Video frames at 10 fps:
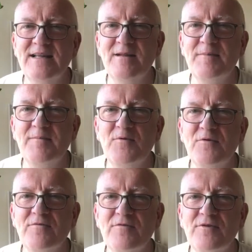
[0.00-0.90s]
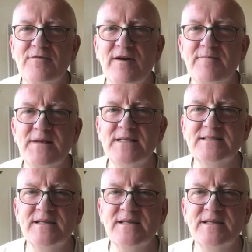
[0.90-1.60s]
little bit more than 45 minutes,